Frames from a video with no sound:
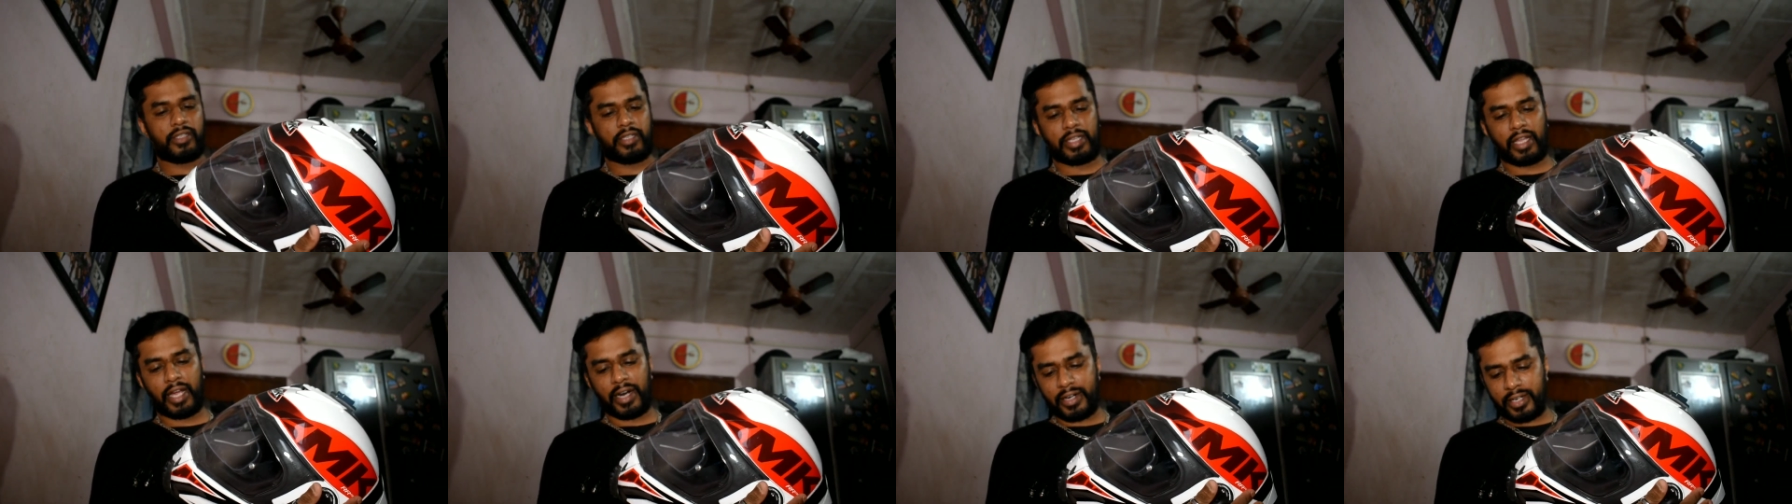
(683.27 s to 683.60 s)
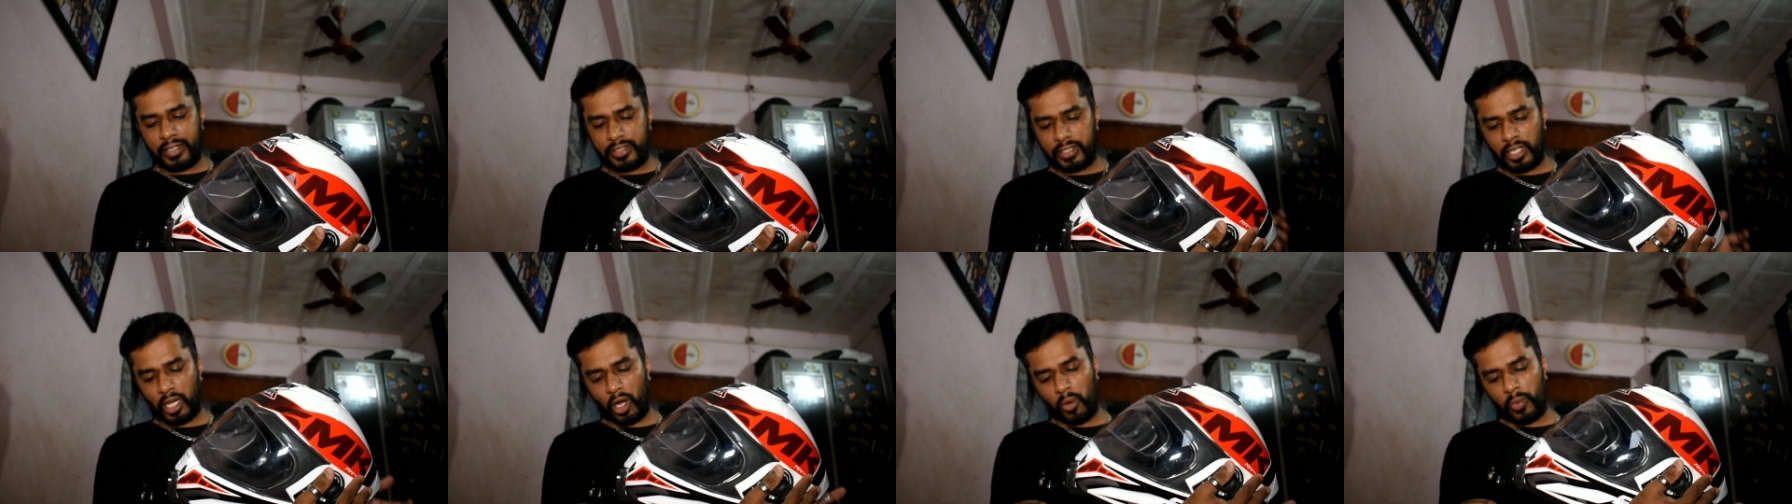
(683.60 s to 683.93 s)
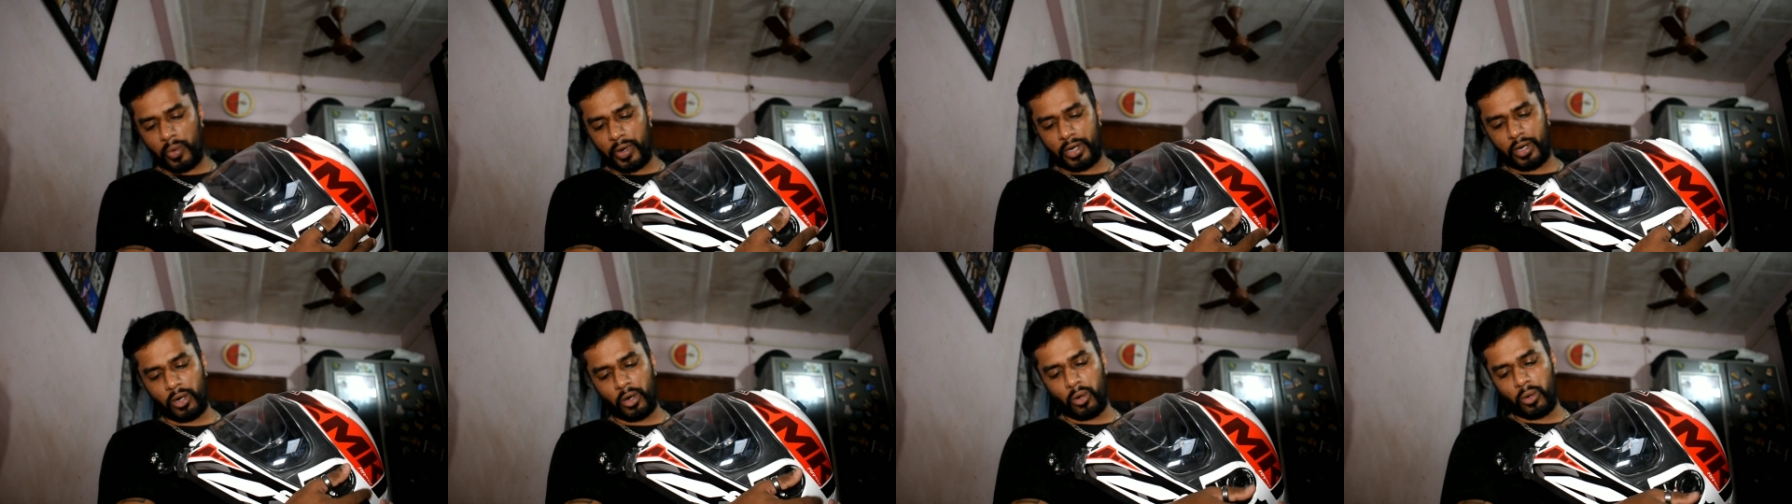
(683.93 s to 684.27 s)
that is how
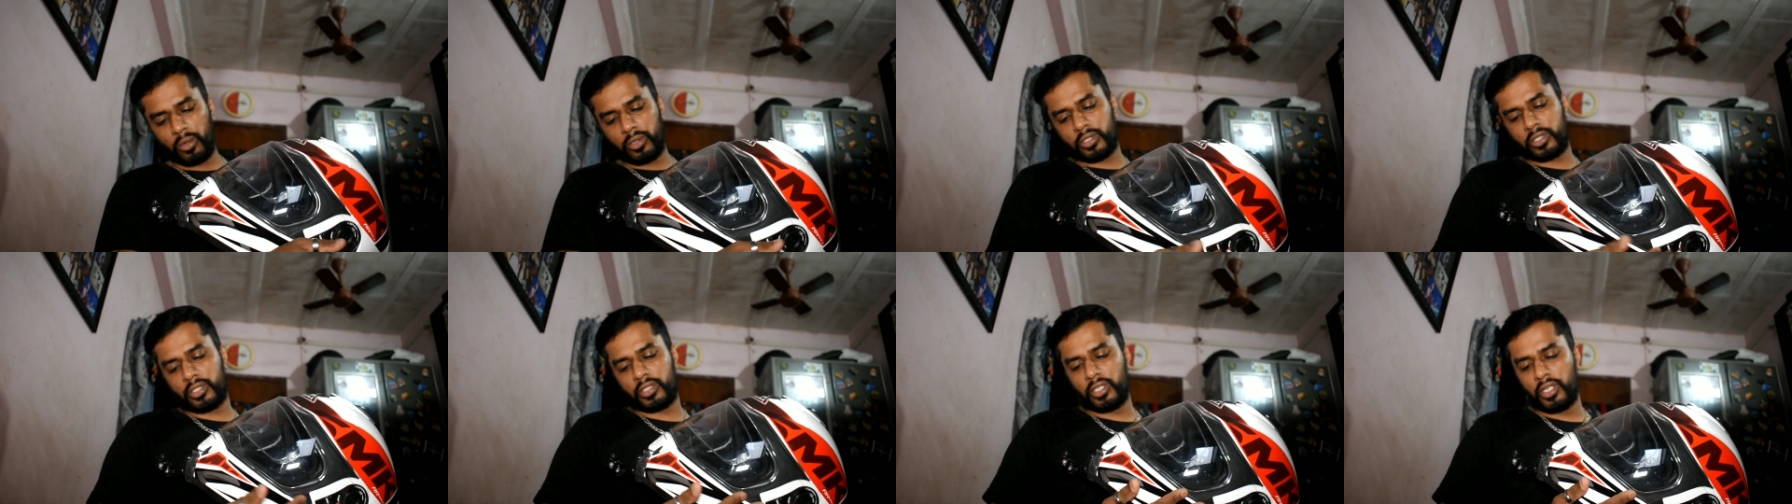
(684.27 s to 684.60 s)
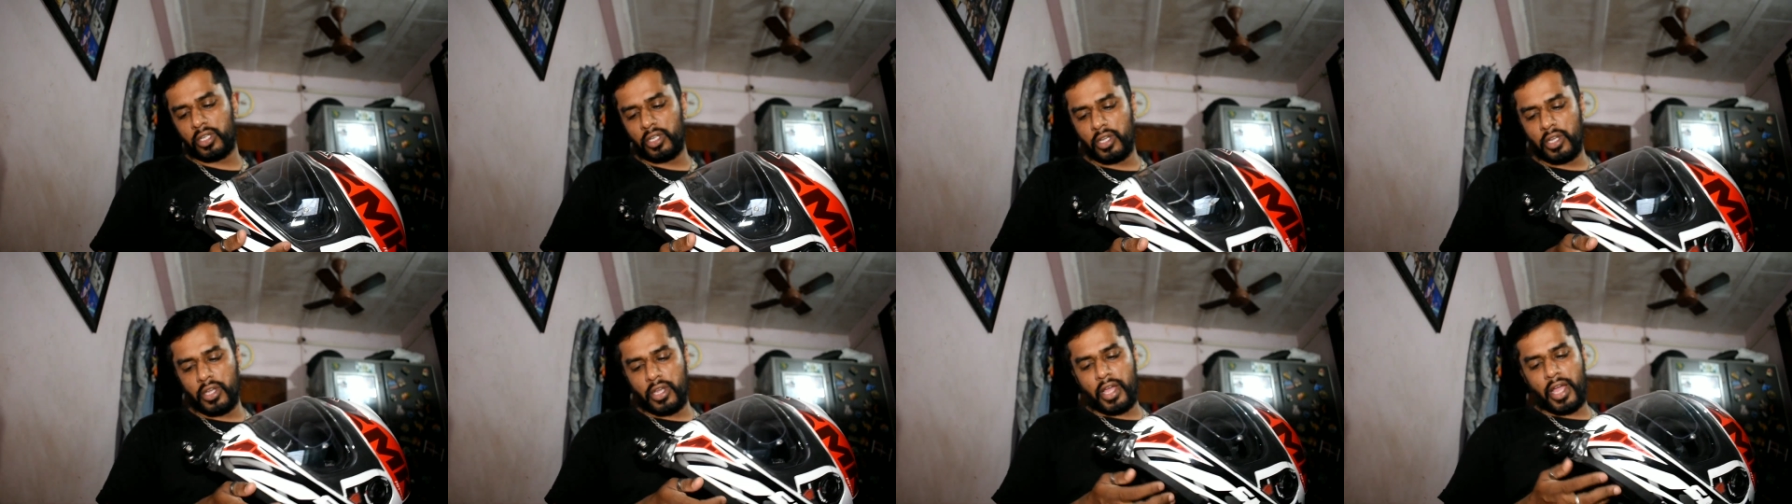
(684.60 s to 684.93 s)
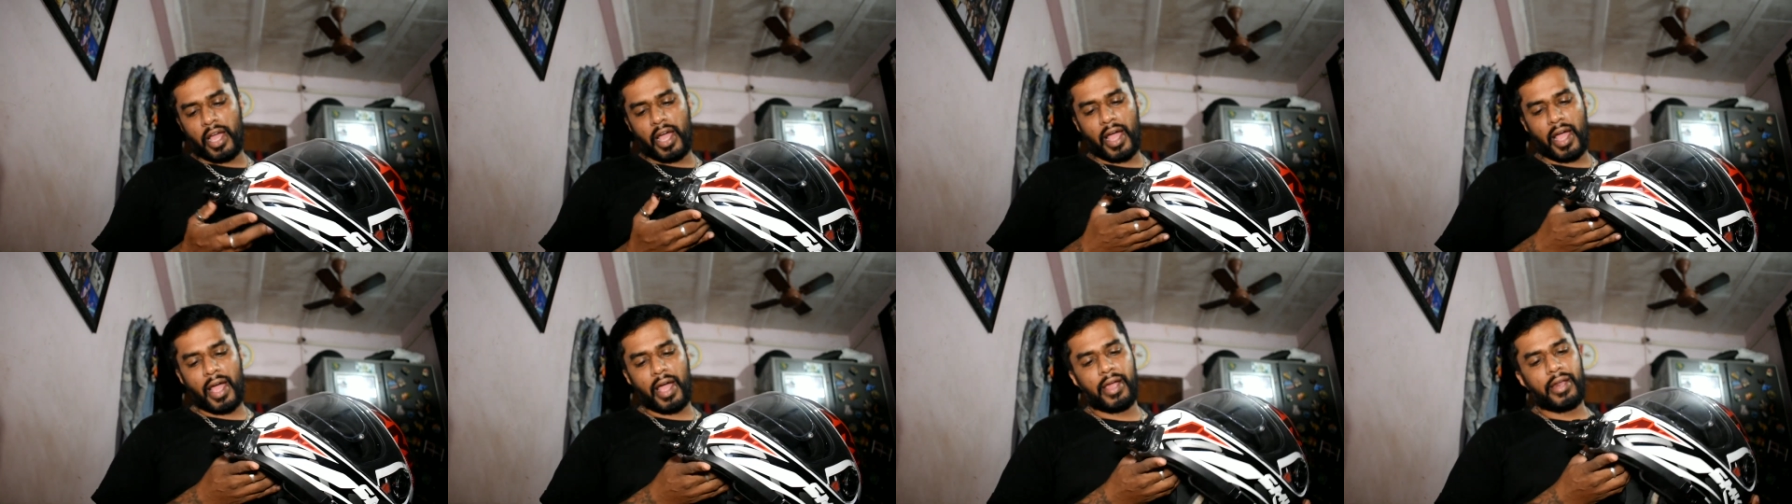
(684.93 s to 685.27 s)
it looks.
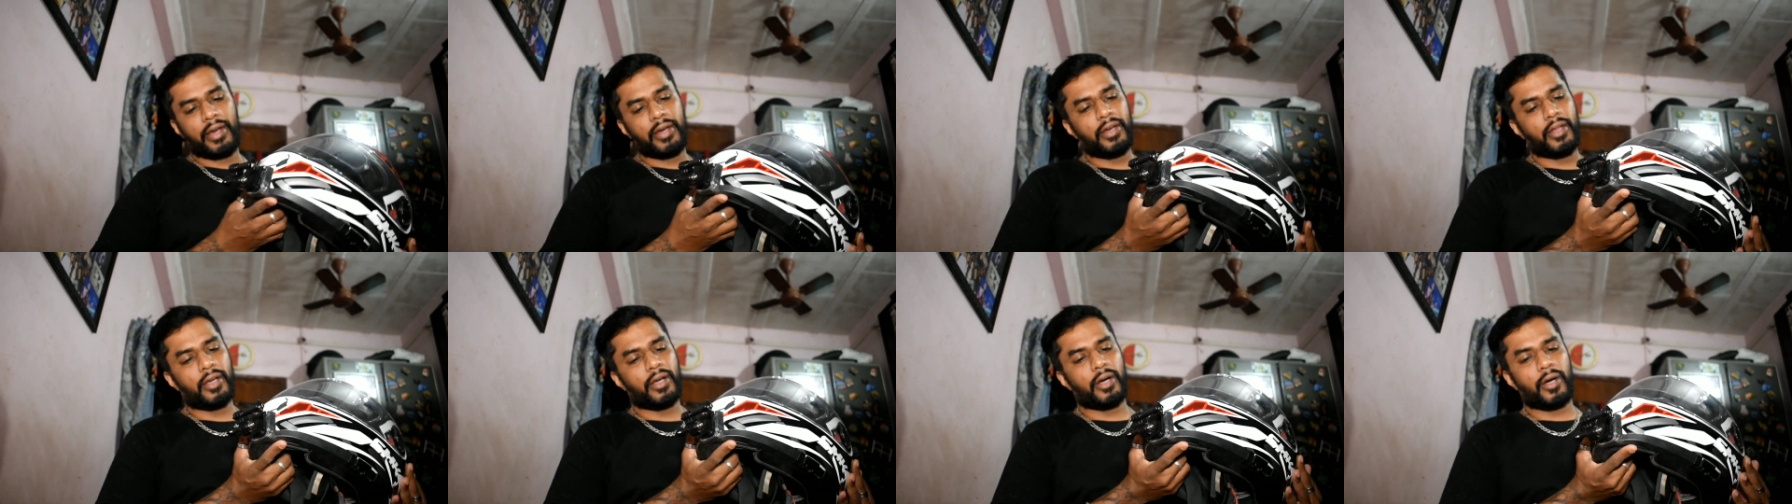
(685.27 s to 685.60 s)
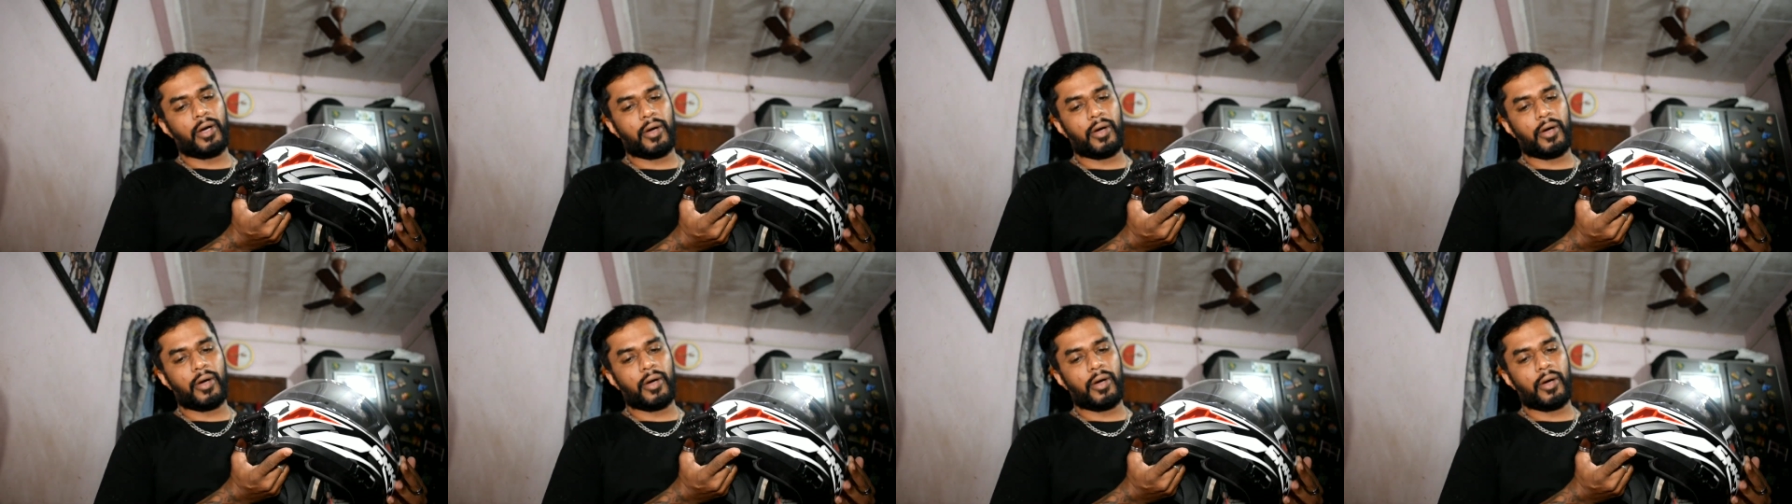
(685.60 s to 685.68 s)
And